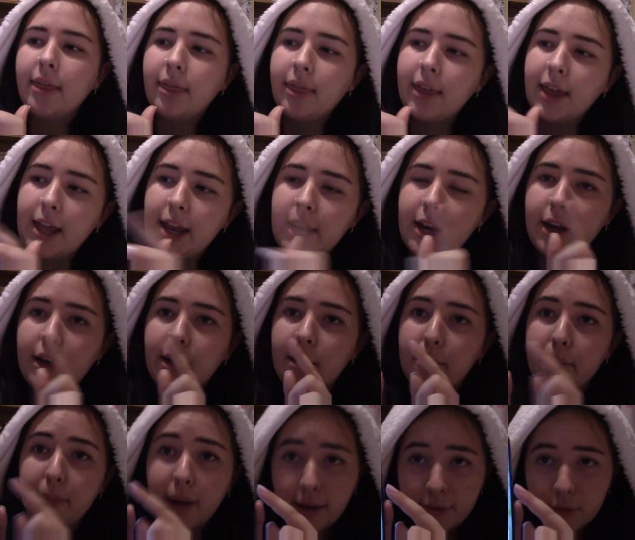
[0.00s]
Then
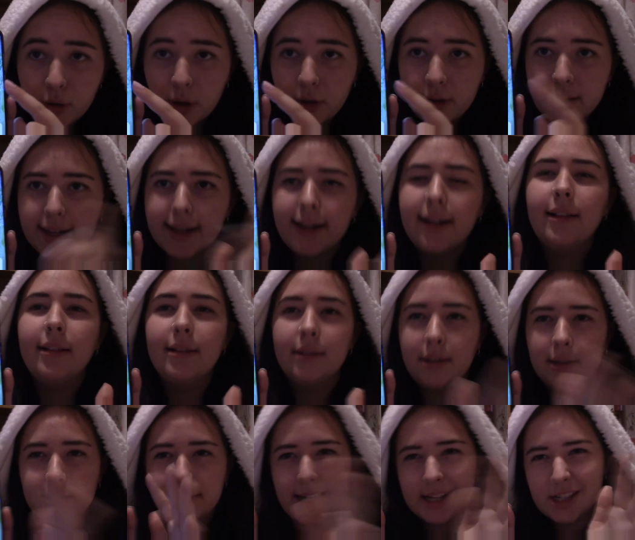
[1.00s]
Marvel
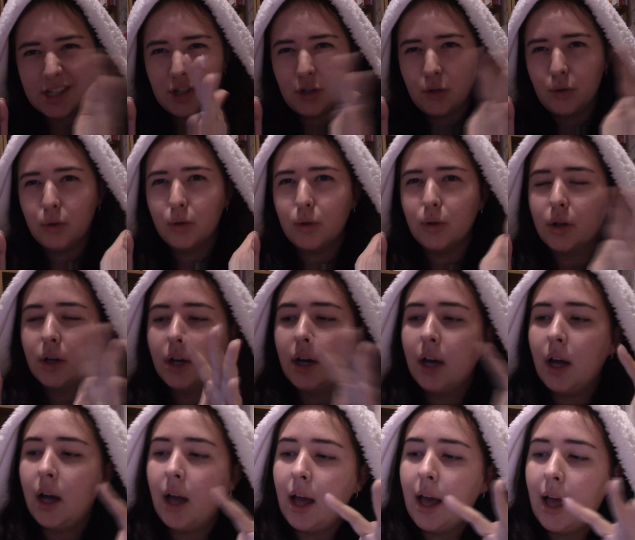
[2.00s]
Hotel slash New York
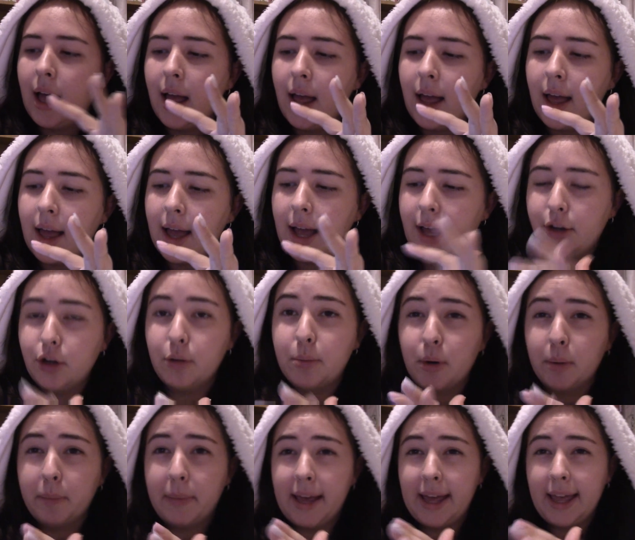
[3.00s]
and
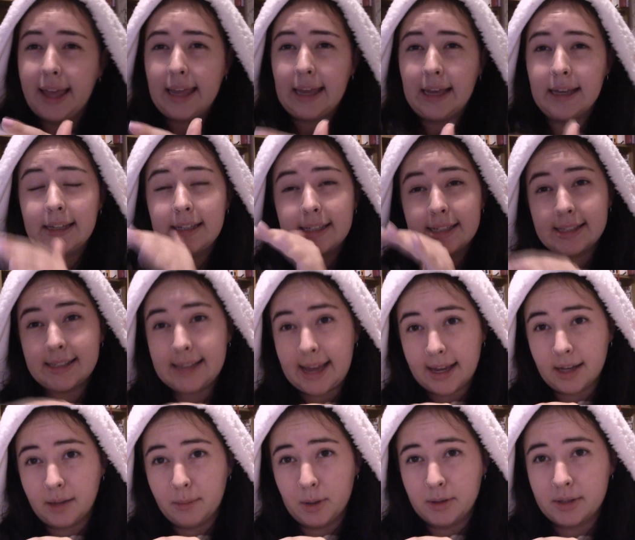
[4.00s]
Newport Bay are your
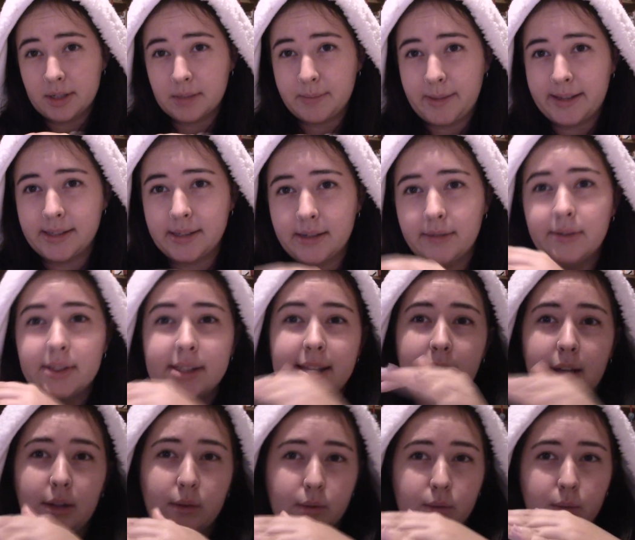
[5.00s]
second most expensive. So
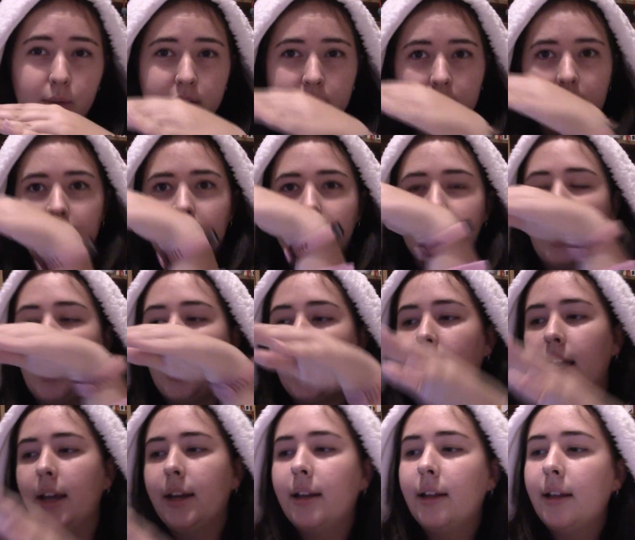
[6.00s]
those ones are kind of
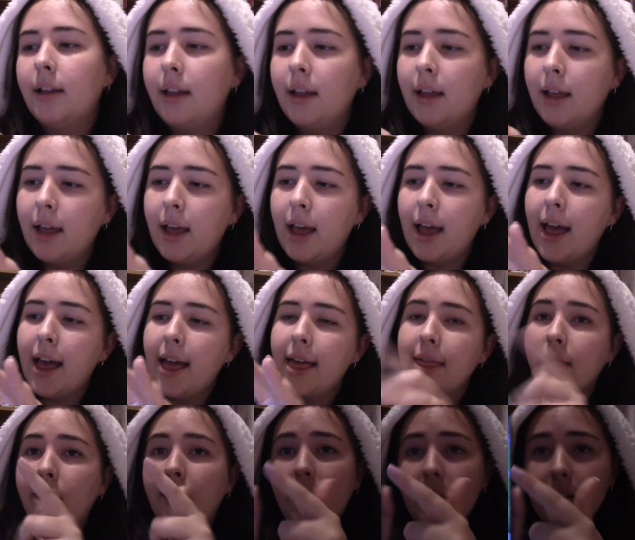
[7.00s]
tied.
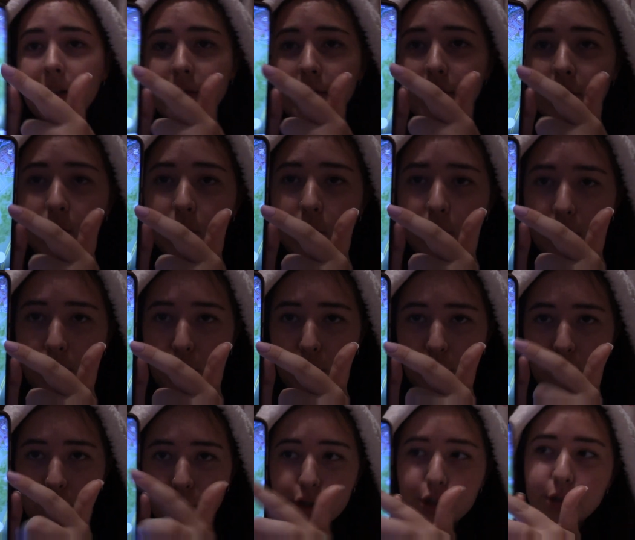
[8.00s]
Then it's Sequoia
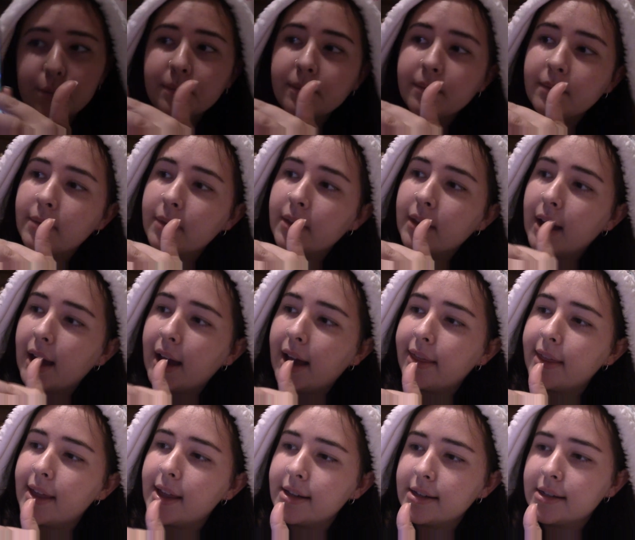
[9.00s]
Lodge.
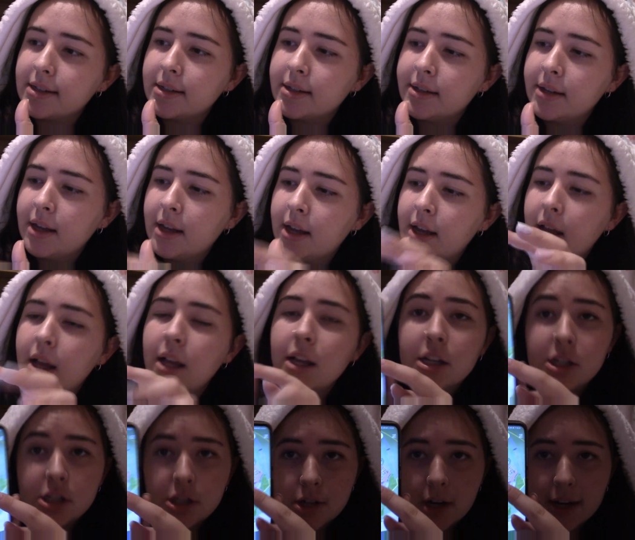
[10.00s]
And then
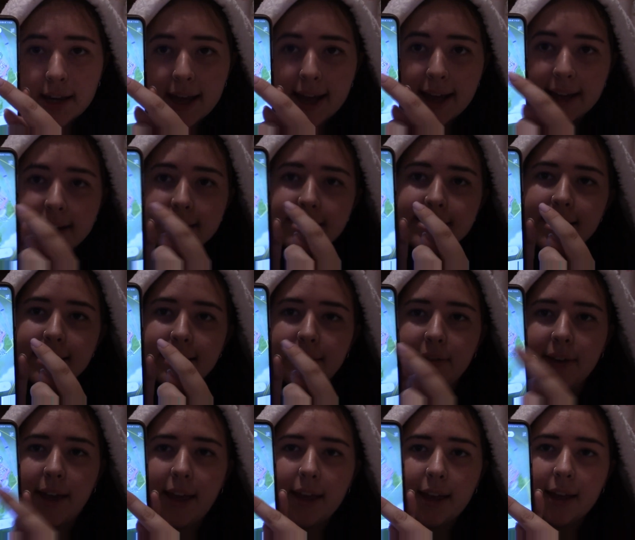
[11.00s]
Cheyenne and Santa
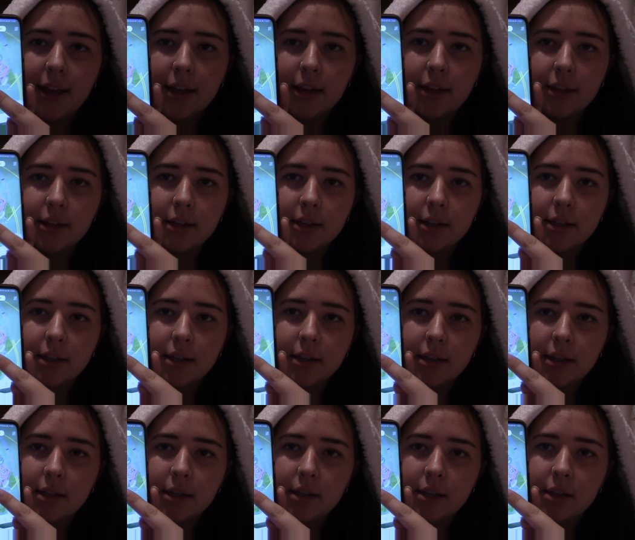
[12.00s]
Fe are your
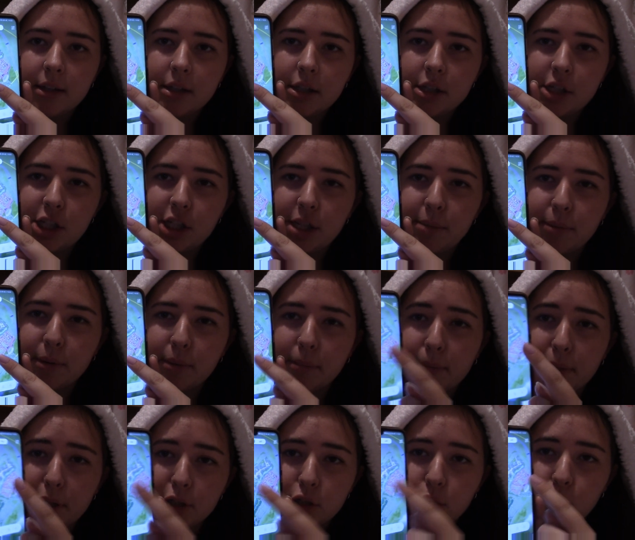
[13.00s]
cheap
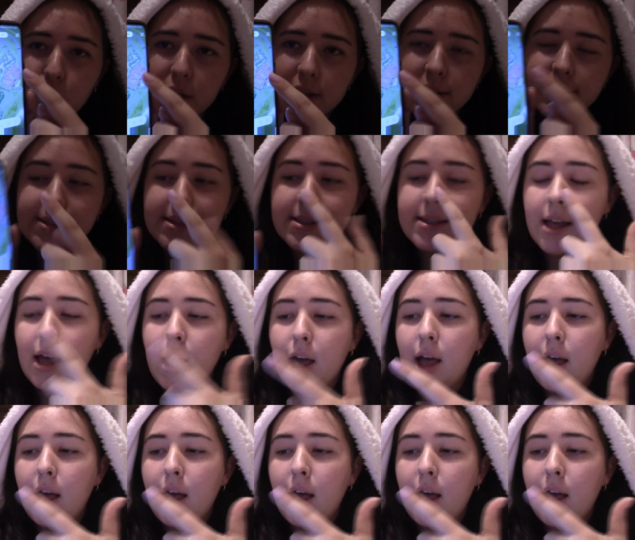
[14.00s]
budget ones.